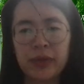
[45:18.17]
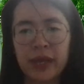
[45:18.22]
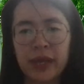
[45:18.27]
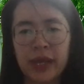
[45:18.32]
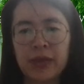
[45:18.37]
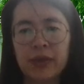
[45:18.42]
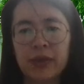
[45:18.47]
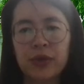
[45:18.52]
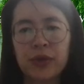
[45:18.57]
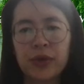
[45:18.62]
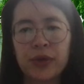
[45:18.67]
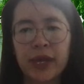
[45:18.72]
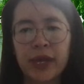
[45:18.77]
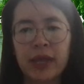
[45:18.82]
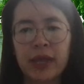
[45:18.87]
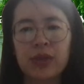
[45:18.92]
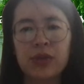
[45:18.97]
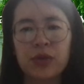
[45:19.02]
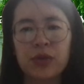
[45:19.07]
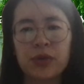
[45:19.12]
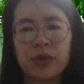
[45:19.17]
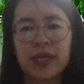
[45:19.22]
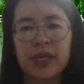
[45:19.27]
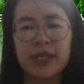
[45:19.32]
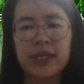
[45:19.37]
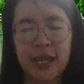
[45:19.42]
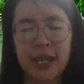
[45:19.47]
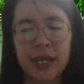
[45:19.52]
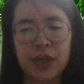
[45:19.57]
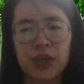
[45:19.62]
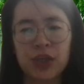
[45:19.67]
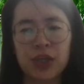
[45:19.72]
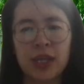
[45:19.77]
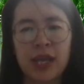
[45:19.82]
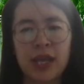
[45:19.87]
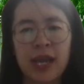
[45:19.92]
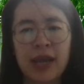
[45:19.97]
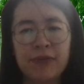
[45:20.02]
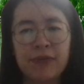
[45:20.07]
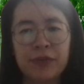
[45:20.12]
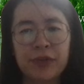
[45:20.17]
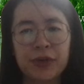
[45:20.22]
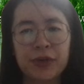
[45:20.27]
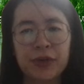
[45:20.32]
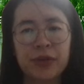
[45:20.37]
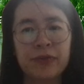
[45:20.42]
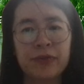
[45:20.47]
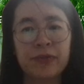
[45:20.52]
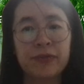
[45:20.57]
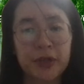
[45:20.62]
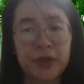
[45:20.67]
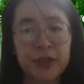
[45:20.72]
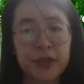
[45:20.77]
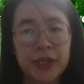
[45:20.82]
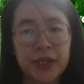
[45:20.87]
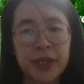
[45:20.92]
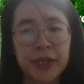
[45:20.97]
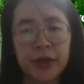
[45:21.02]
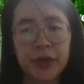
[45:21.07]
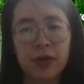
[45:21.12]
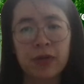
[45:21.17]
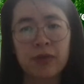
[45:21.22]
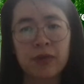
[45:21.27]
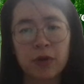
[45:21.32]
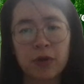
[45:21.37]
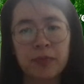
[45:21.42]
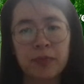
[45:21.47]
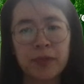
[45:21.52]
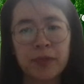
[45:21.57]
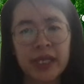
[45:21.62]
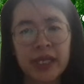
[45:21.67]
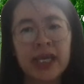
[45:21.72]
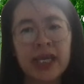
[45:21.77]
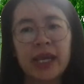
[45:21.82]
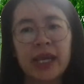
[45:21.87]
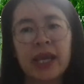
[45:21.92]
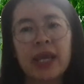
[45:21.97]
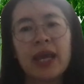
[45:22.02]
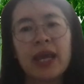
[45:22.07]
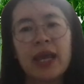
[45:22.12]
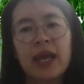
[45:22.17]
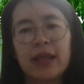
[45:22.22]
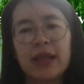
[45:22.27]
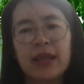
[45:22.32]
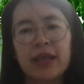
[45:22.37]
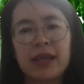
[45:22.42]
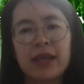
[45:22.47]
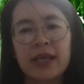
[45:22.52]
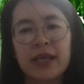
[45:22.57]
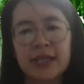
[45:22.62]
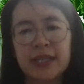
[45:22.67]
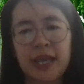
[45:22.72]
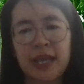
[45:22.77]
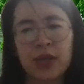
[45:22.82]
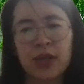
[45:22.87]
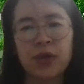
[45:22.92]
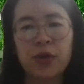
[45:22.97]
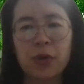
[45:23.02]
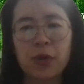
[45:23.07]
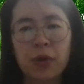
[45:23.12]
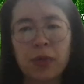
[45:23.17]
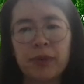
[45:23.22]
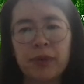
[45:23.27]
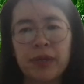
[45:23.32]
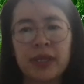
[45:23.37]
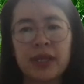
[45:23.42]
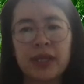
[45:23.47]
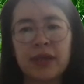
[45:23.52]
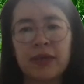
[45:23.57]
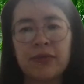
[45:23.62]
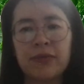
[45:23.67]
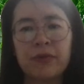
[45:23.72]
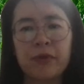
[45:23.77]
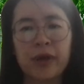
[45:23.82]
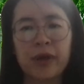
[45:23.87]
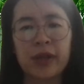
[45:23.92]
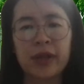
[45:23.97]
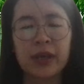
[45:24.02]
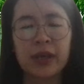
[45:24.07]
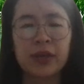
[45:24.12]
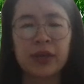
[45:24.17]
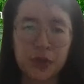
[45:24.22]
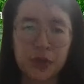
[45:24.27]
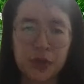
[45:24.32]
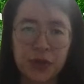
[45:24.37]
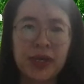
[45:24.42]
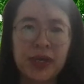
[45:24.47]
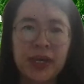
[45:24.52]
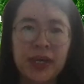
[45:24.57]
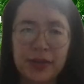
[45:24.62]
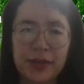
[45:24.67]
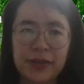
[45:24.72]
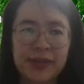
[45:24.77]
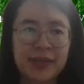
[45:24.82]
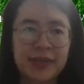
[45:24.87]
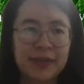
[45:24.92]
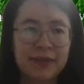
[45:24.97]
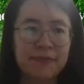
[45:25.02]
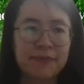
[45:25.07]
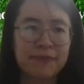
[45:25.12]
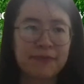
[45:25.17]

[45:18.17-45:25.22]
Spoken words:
then you can do the extension after the first year of OPT and then extend your OPT for another 2 years.